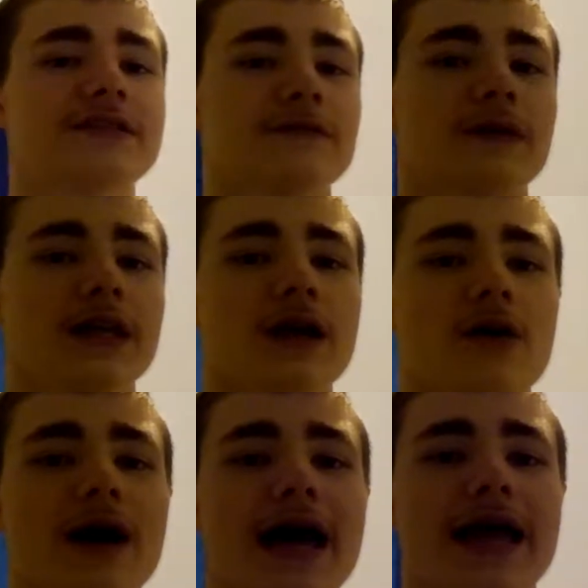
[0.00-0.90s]

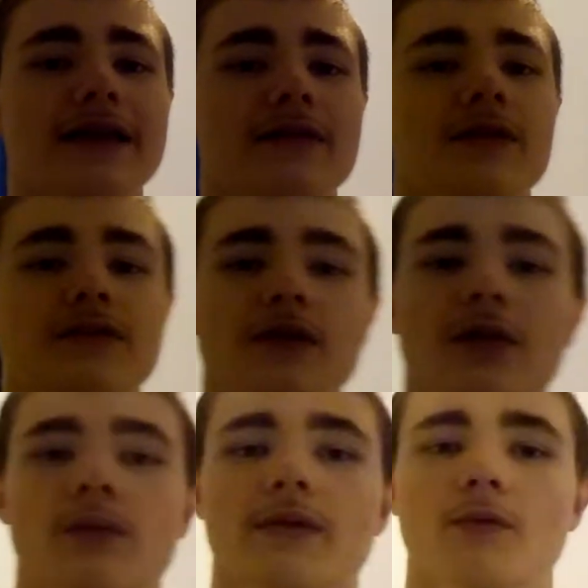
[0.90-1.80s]
video, and this is
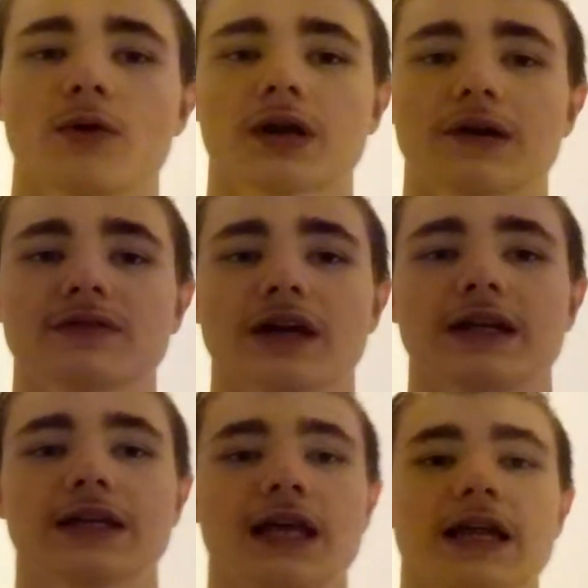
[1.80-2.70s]
another one of my workouts. I
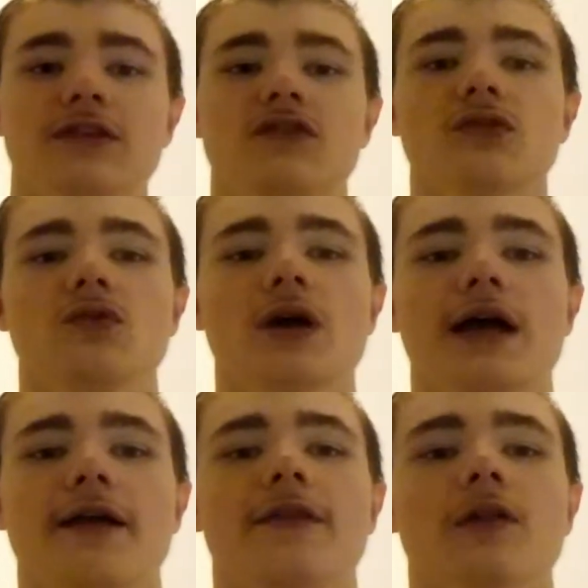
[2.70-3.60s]
need to get into
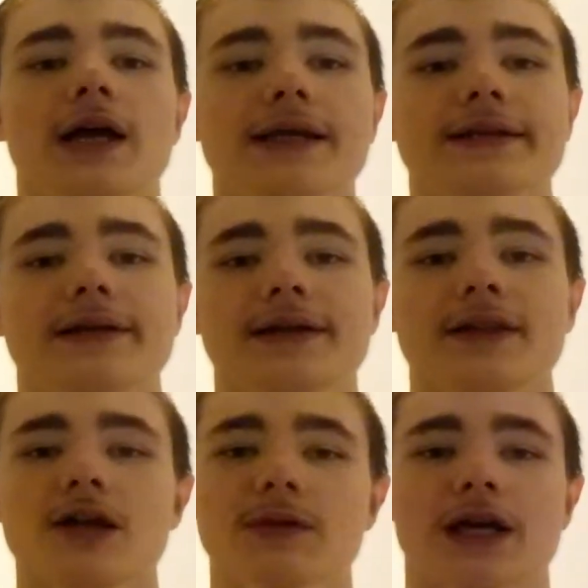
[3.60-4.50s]
the light.
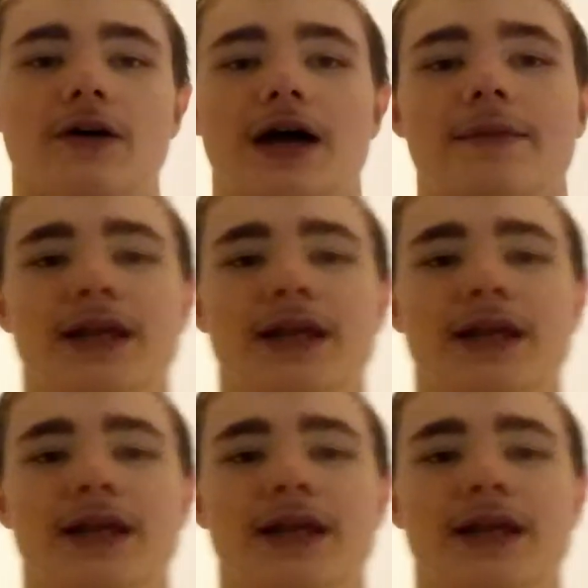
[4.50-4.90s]
There we go. I mean,